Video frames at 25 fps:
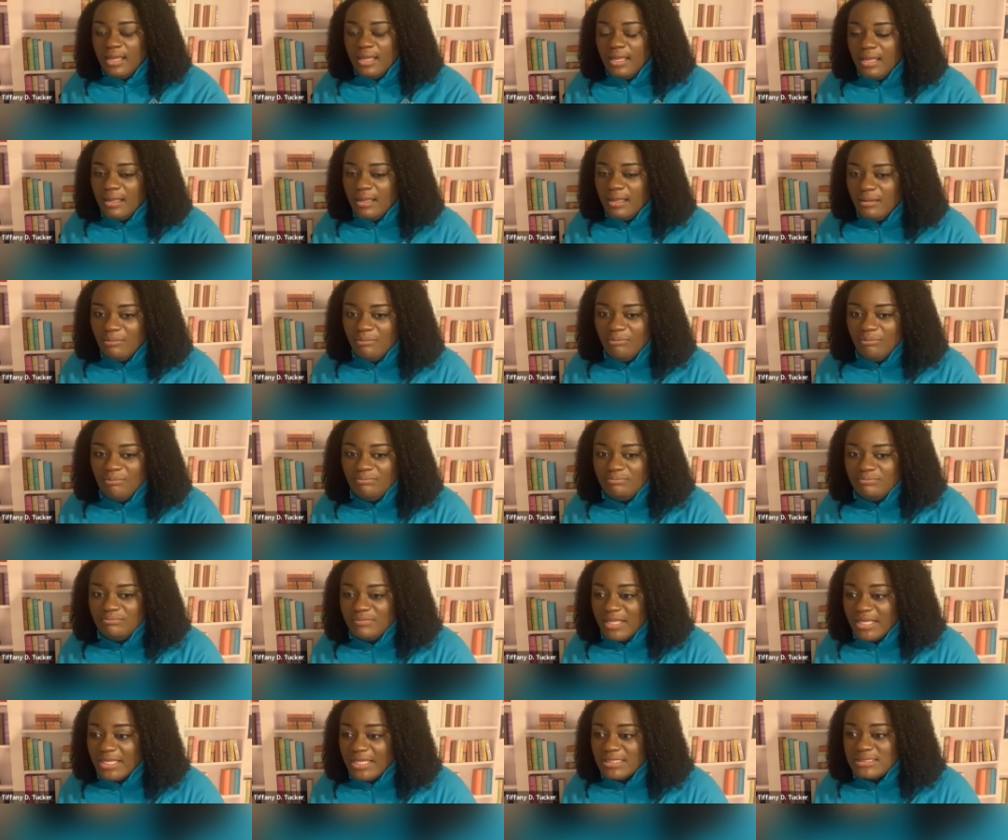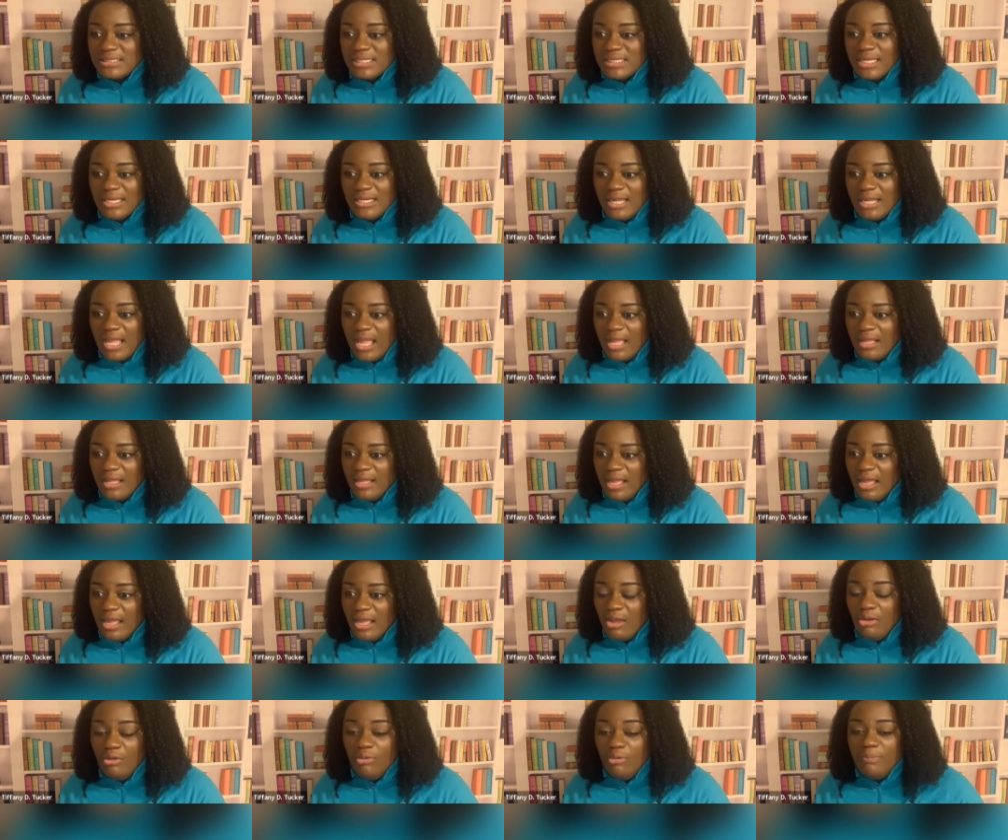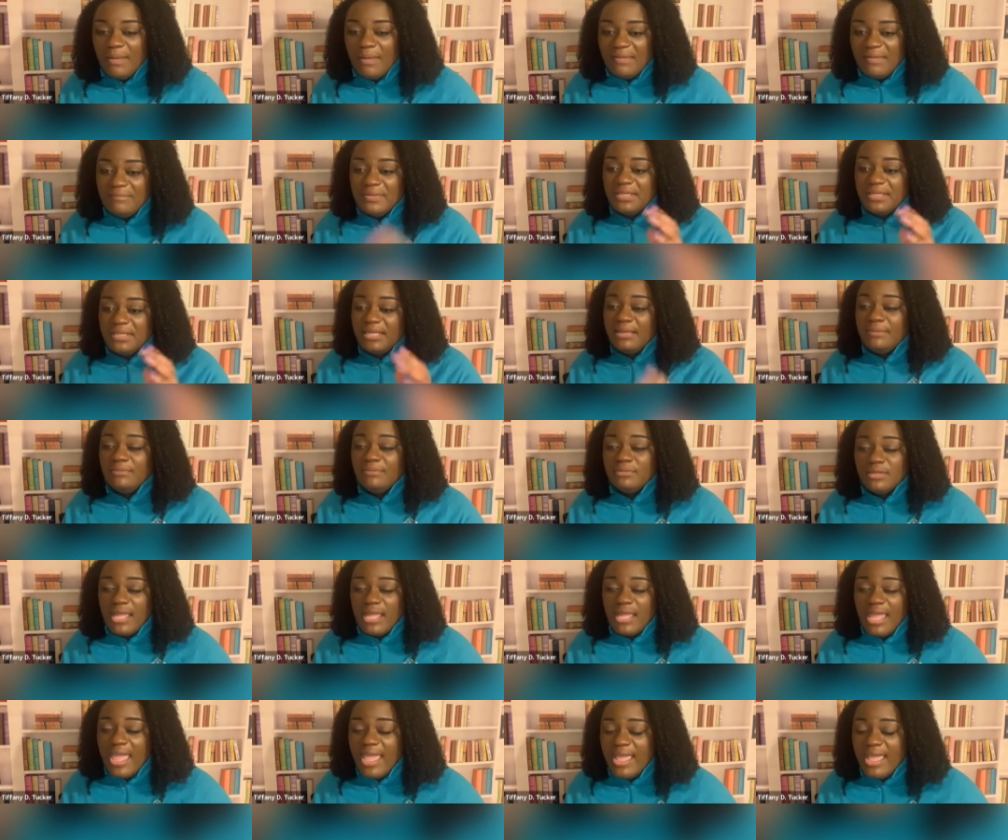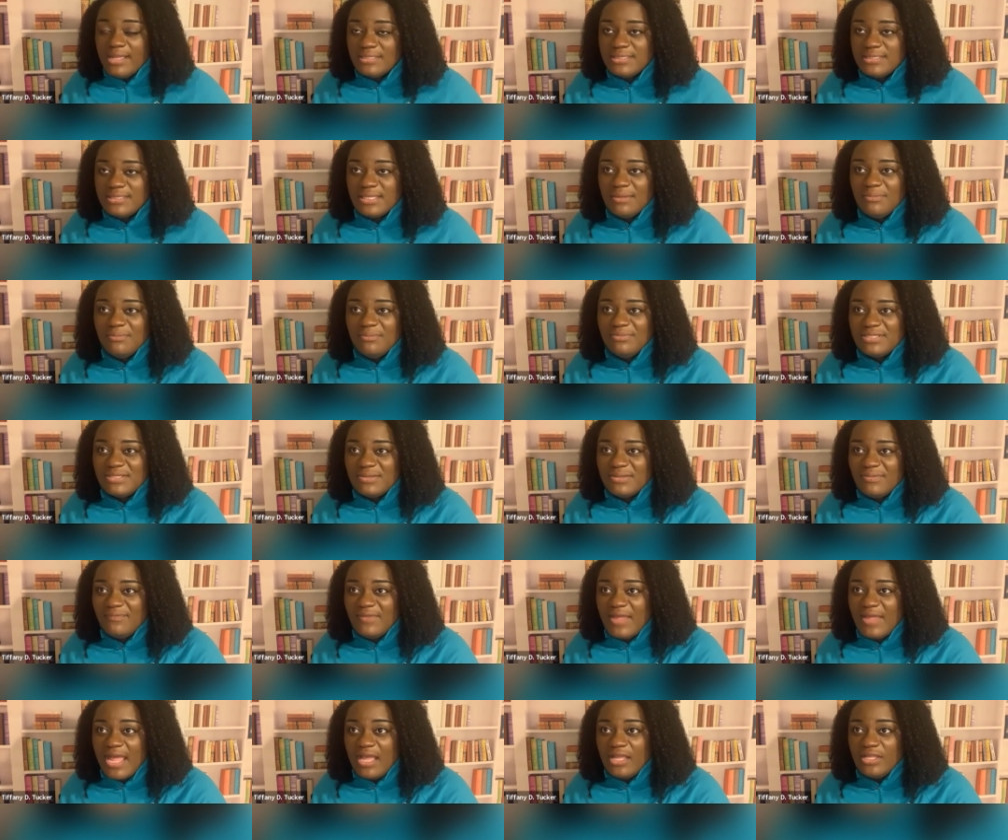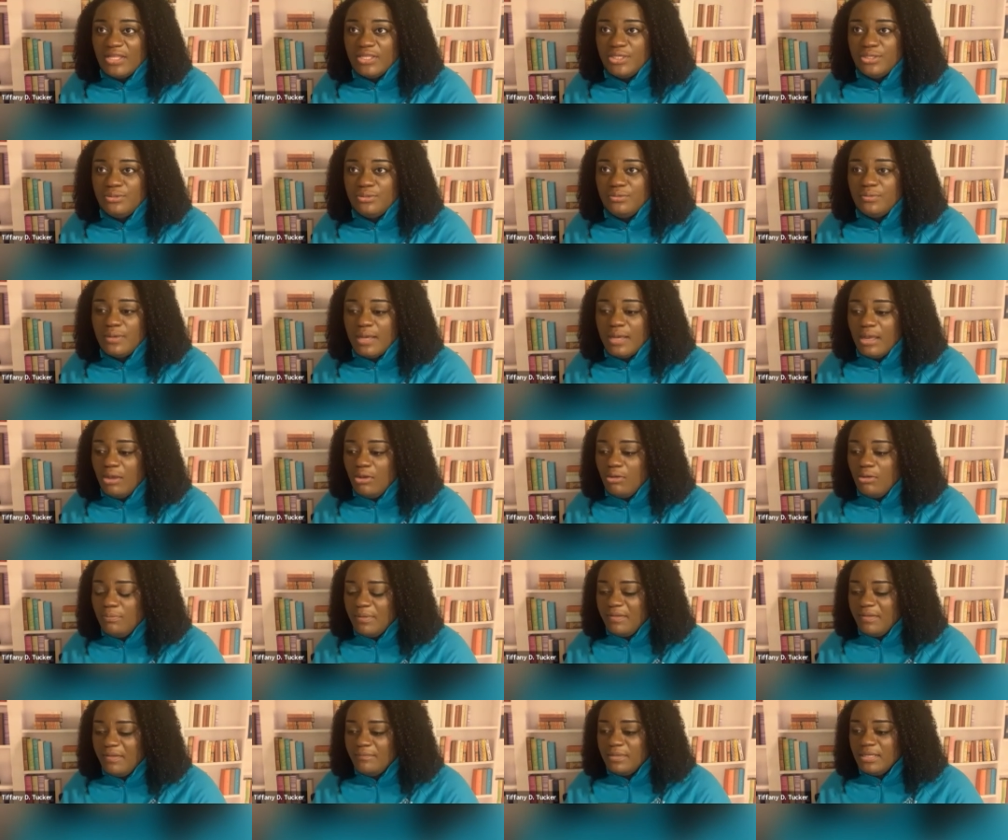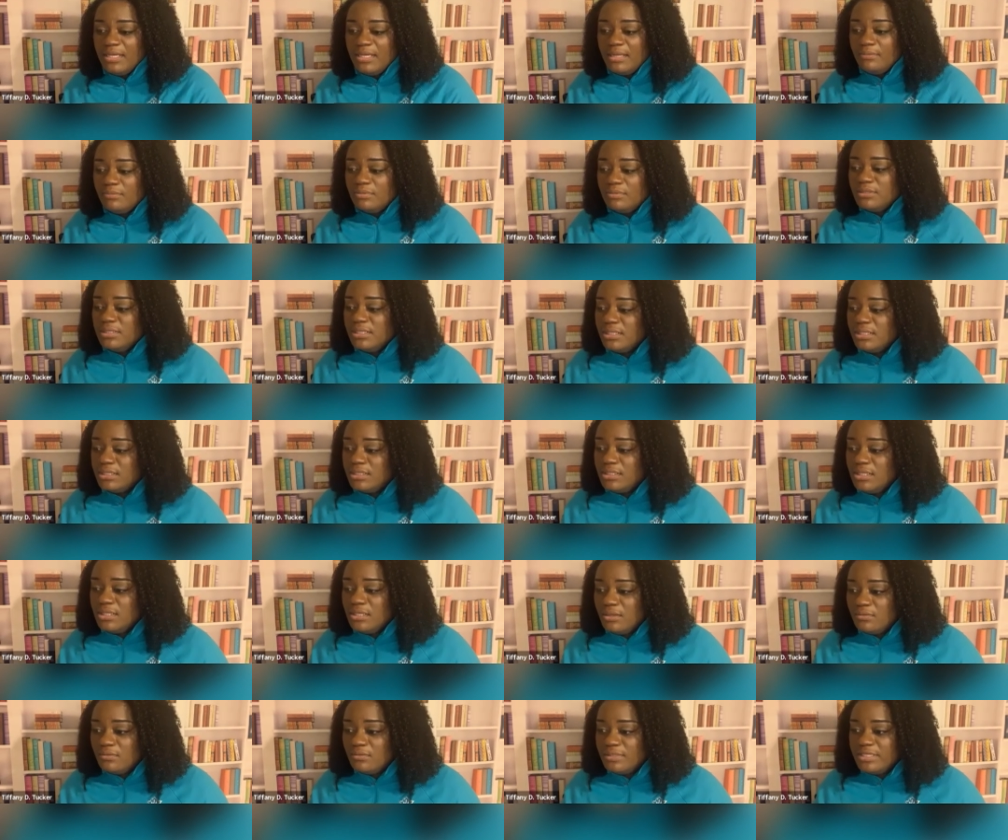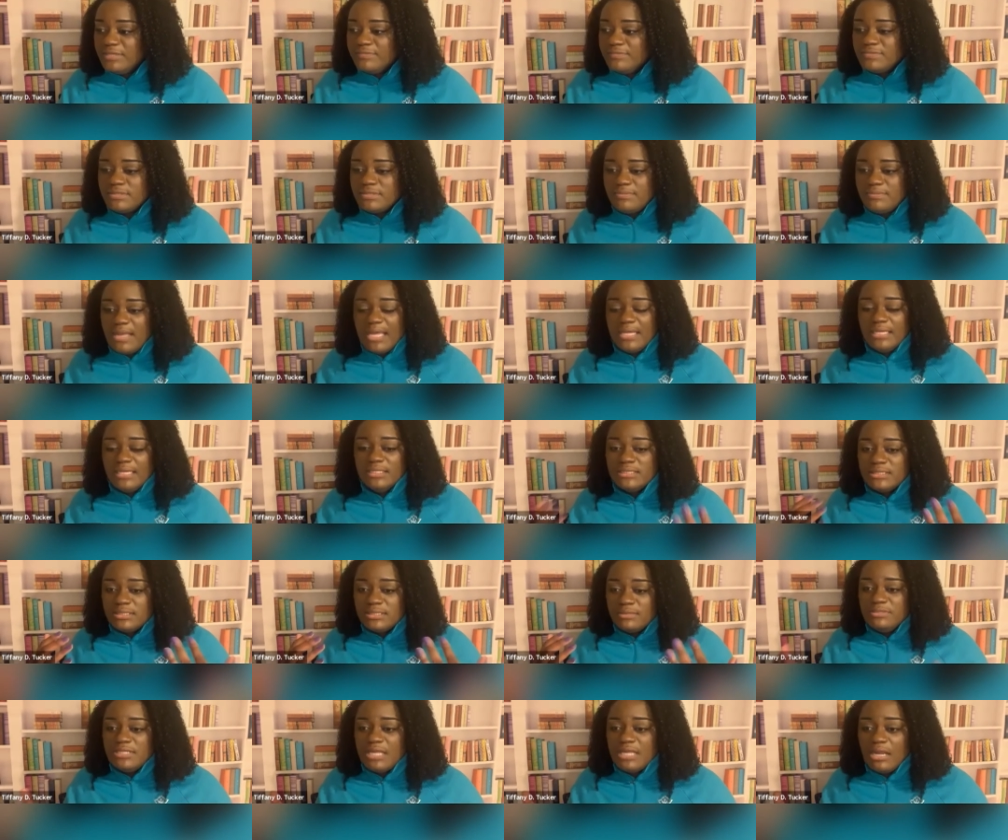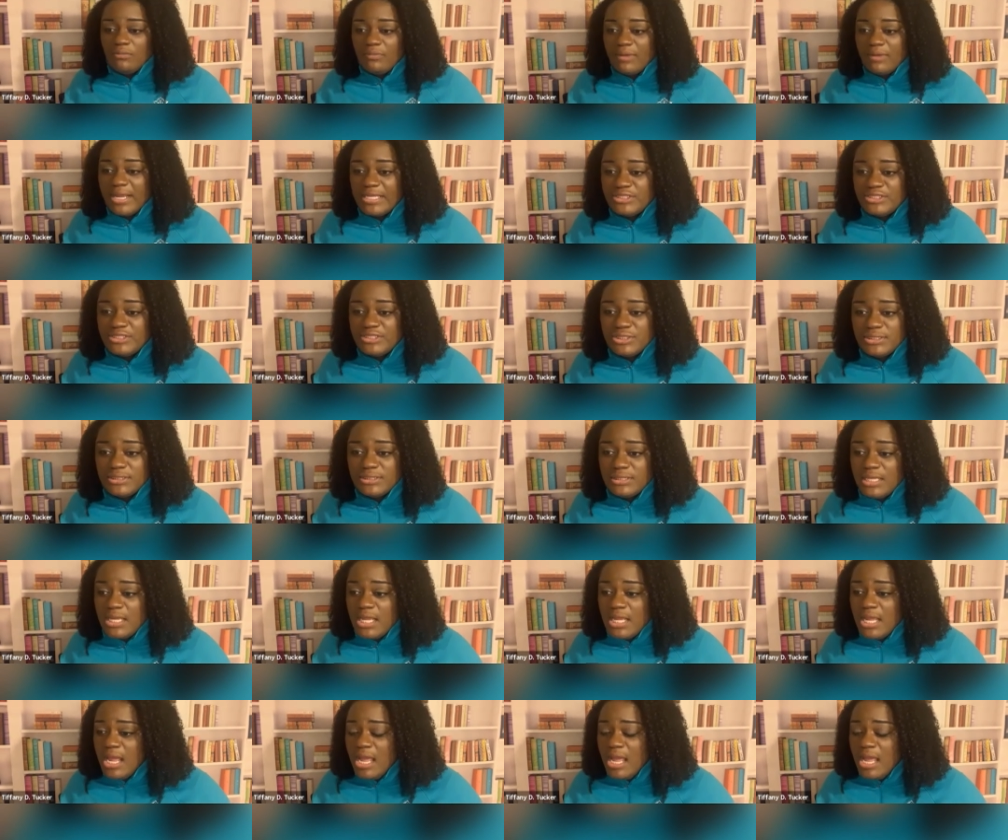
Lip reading: Like I said, I hope I've been able to add some value. I hope I've been able to, give somebody some direction.